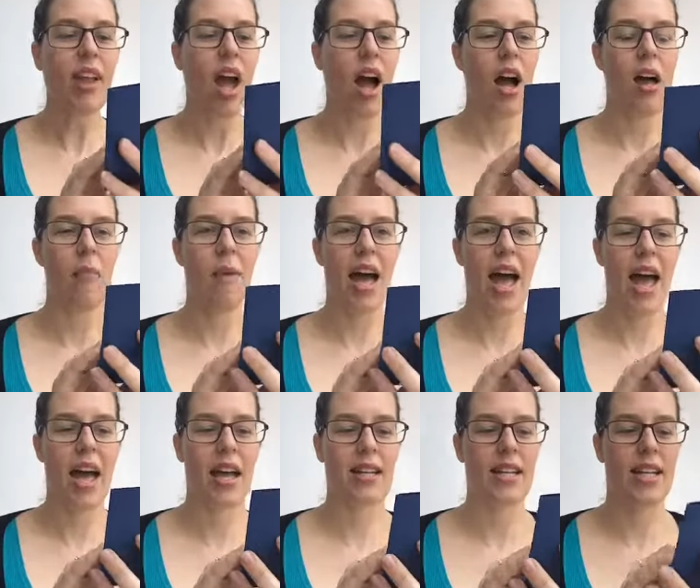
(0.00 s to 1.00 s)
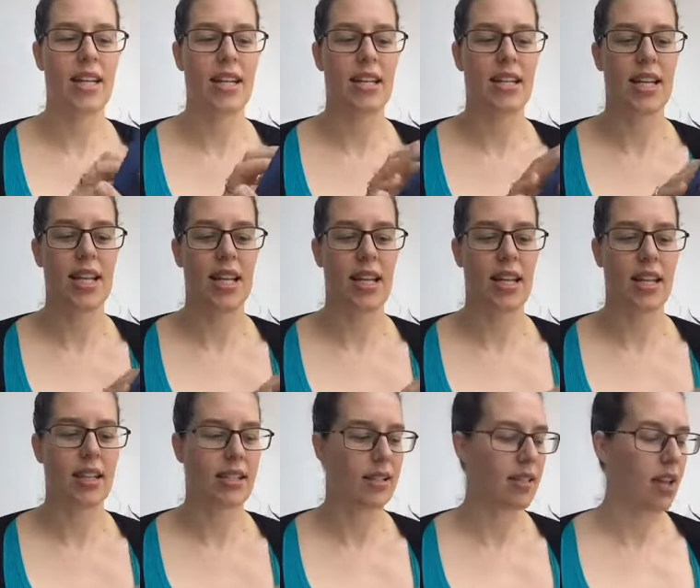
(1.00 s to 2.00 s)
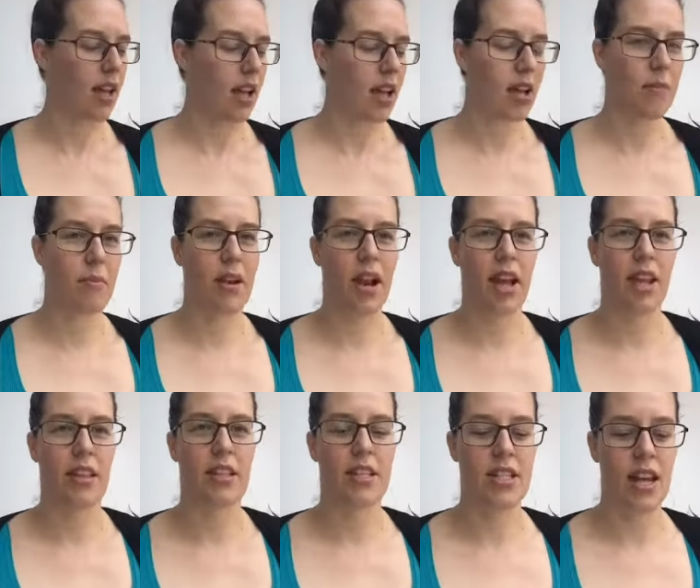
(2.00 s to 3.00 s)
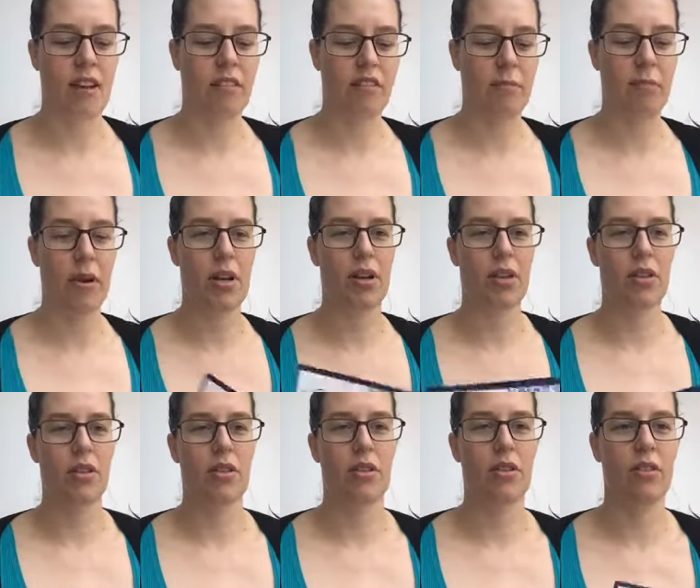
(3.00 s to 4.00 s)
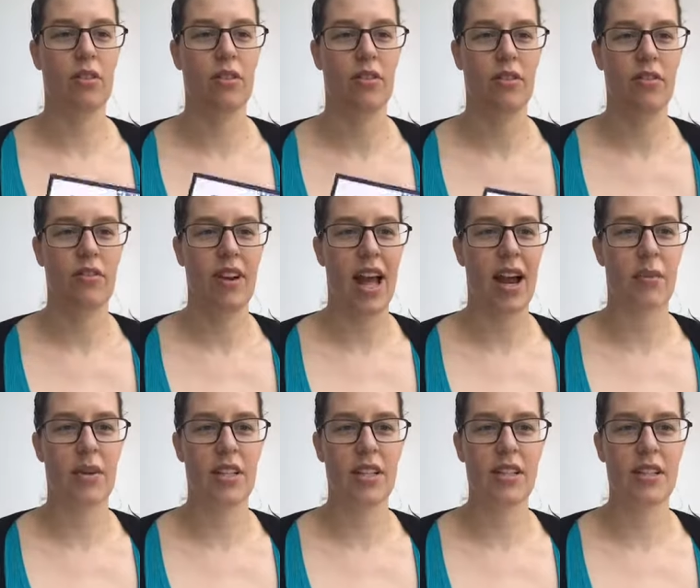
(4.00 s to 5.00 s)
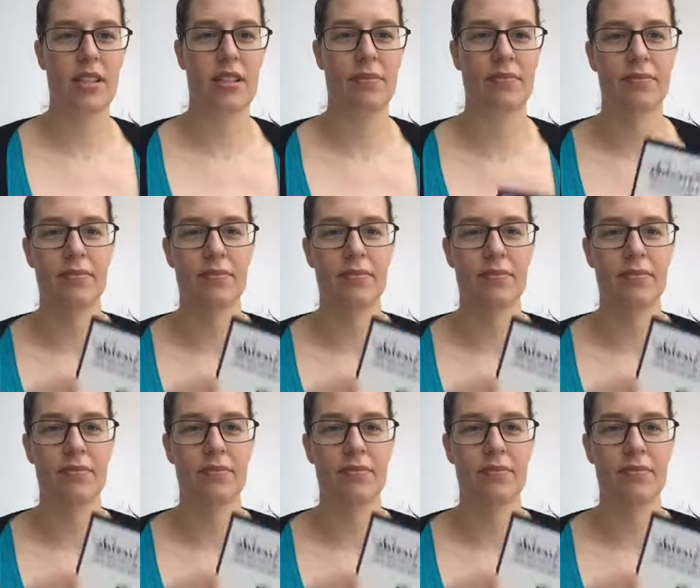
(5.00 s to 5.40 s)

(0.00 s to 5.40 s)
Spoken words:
and it is like the Delft blue flowers,